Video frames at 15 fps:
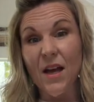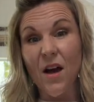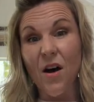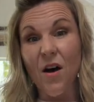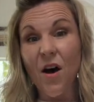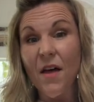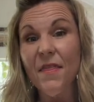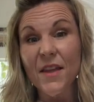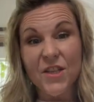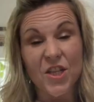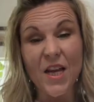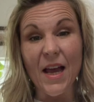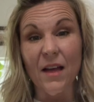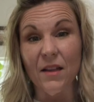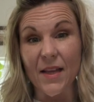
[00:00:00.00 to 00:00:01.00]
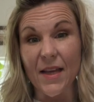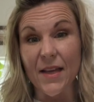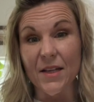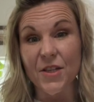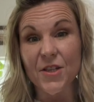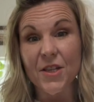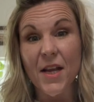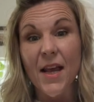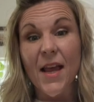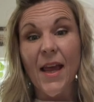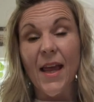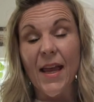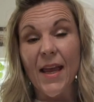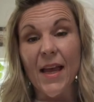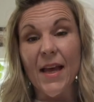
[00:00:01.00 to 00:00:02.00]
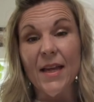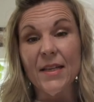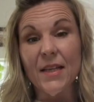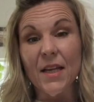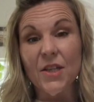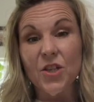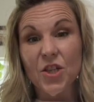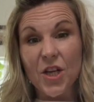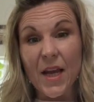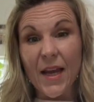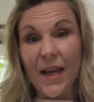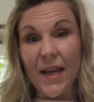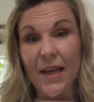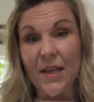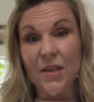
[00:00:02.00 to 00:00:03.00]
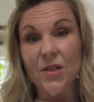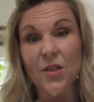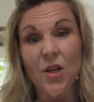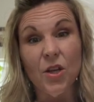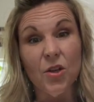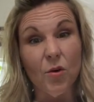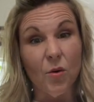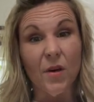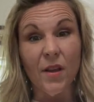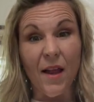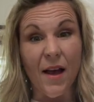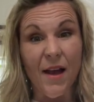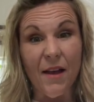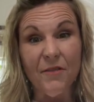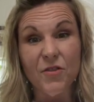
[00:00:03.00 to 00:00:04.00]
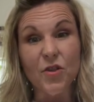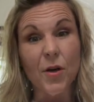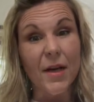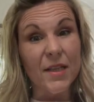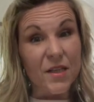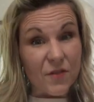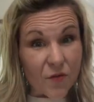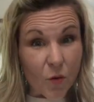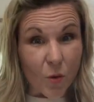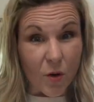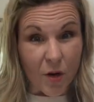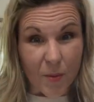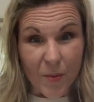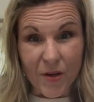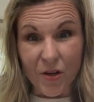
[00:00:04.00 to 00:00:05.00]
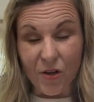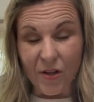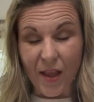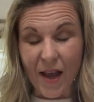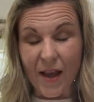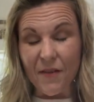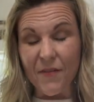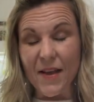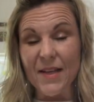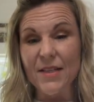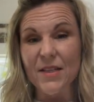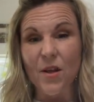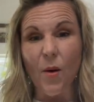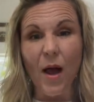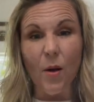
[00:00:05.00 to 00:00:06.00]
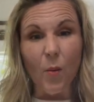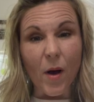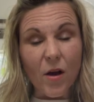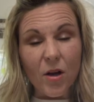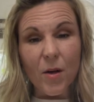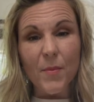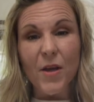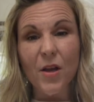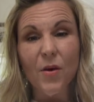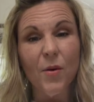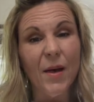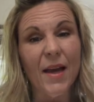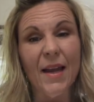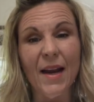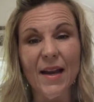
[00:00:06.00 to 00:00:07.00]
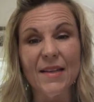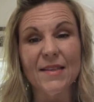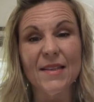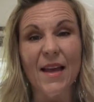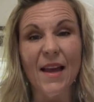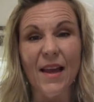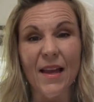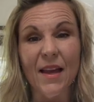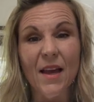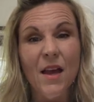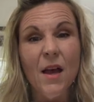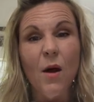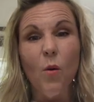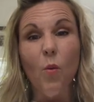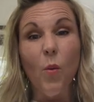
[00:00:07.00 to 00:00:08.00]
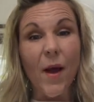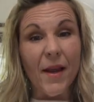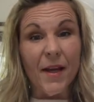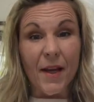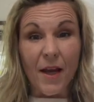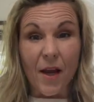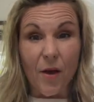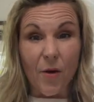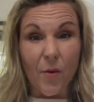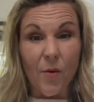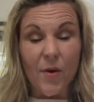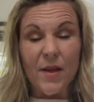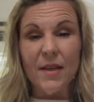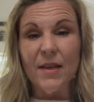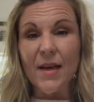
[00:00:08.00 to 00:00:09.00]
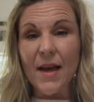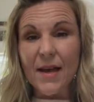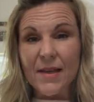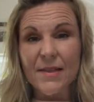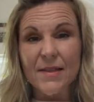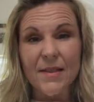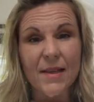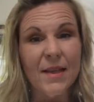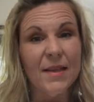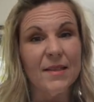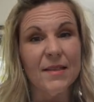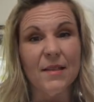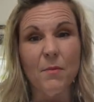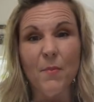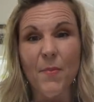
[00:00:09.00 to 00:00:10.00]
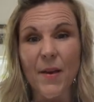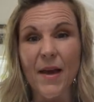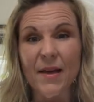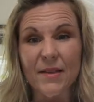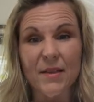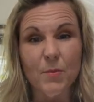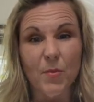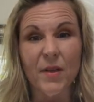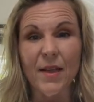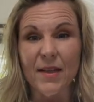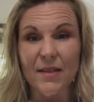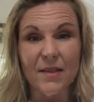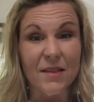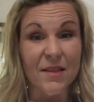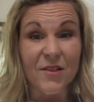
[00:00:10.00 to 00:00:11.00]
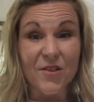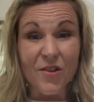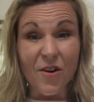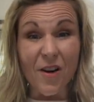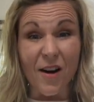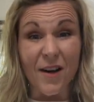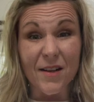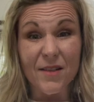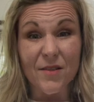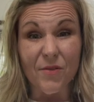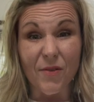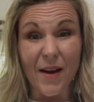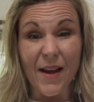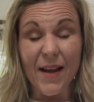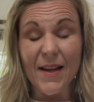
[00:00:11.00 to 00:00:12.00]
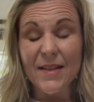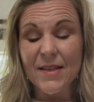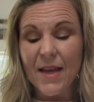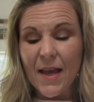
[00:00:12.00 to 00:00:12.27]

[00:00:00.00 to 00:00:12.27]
on the challenge and change your life, transform your life. And so I welcome you and I say, way to go. Yes is the best place to start, right?